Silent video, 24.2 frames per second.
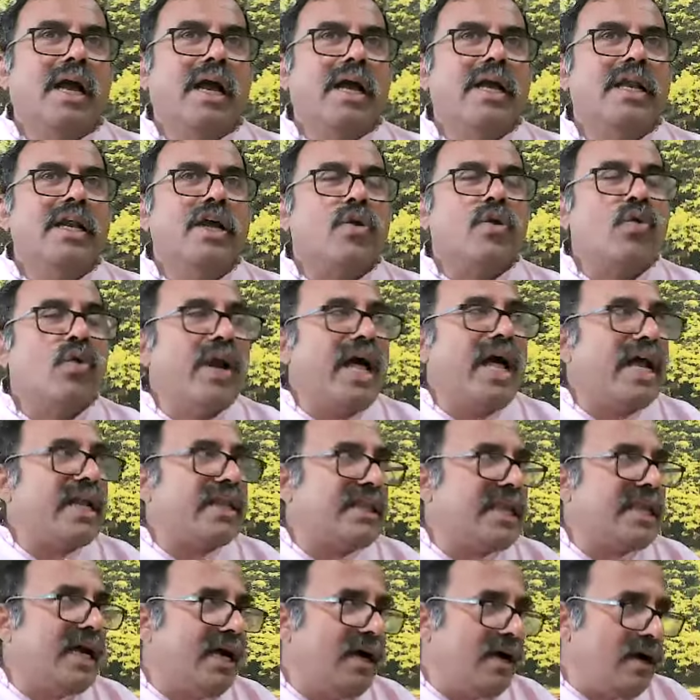In a rude
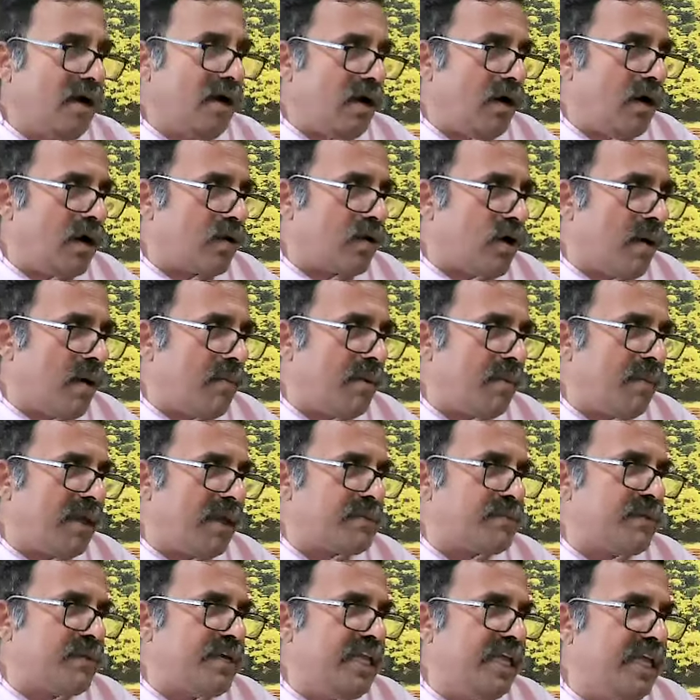artha or common
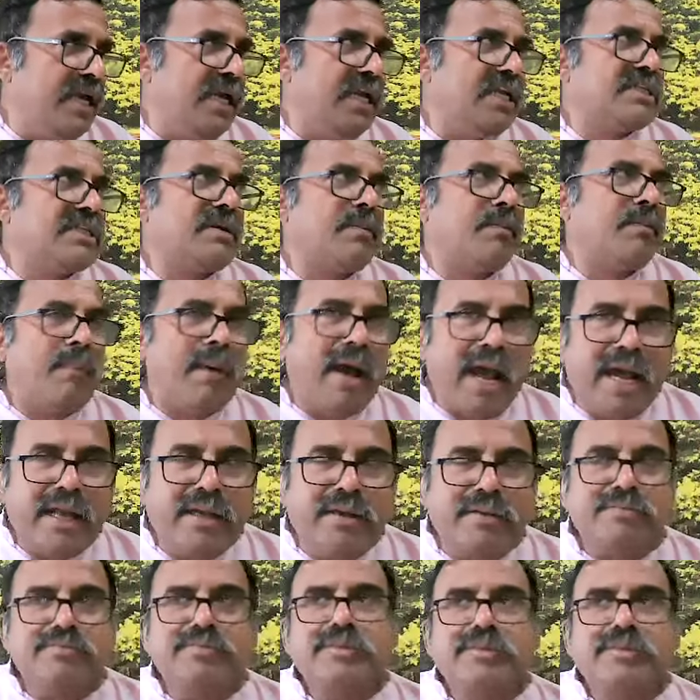man meaning, it's a man.